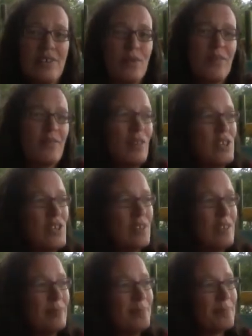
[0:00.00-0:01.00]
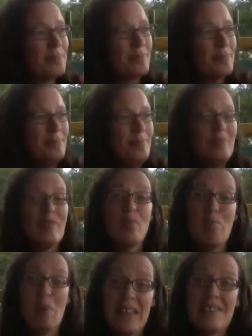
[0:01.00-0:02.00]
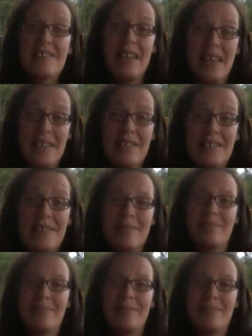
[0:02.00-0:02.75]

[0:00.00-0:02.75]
a future that makes sense?